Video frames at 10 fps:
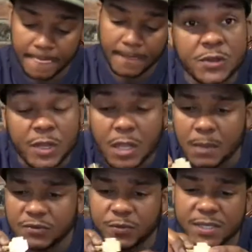So it
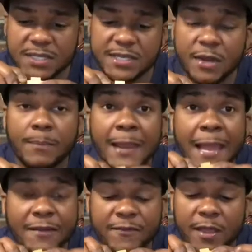comes with this here
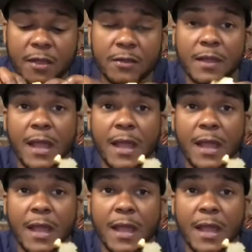block valve.